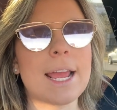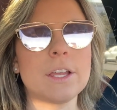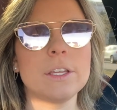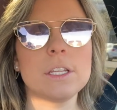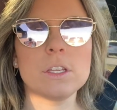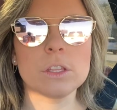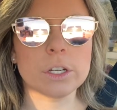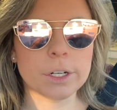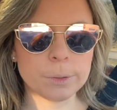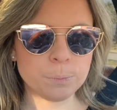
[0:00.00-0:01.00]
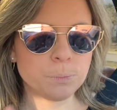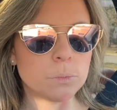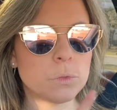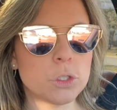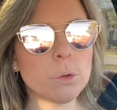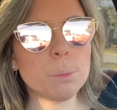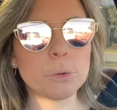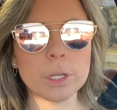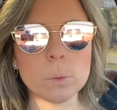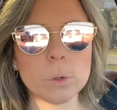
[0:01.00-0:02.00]
I could either do a
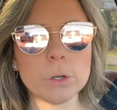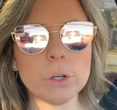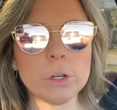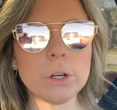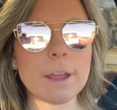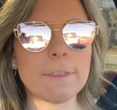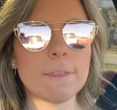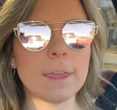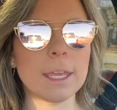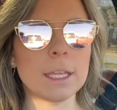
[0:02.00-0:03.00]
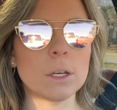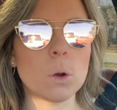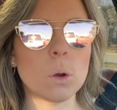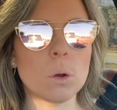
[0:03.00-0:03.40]
pre-order and then